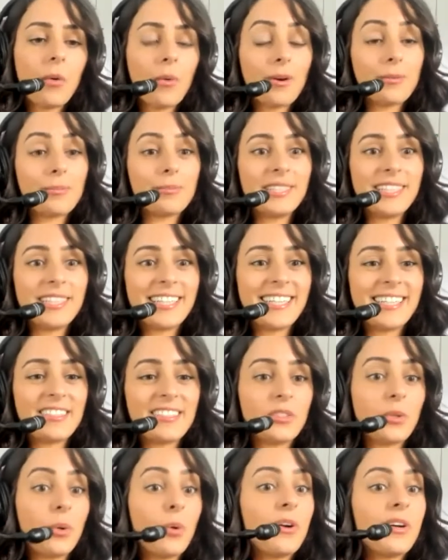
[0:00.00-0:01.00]
or bliss
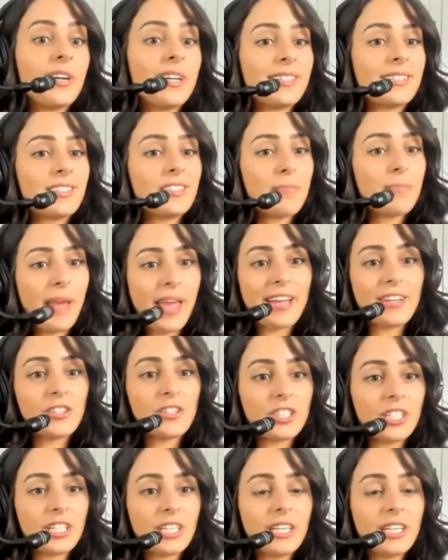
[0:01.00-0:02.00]
or
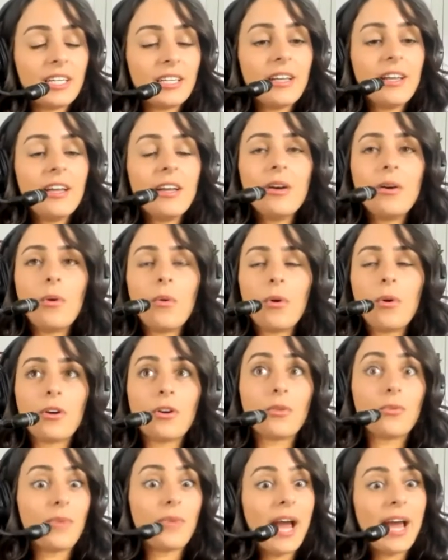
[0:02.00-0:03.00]
expansion or
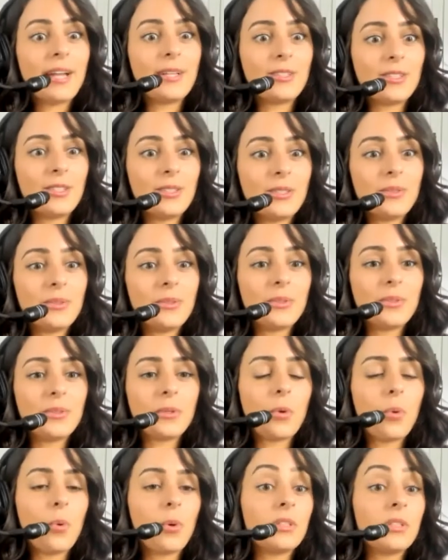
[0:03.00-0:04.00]
gratitude
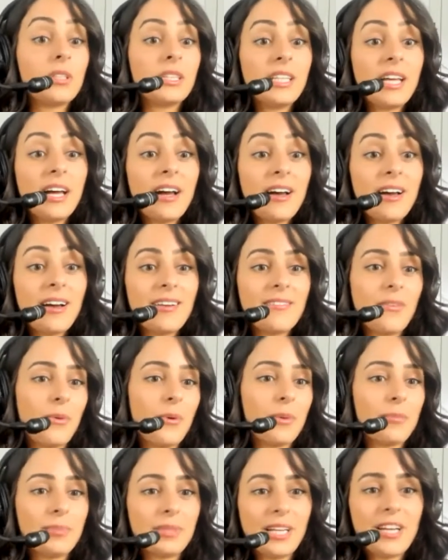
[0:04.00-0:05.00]
or love
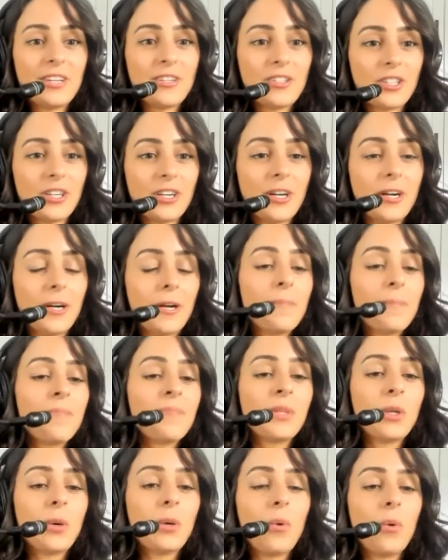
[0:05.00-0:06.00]
or pleasure mm-hmm.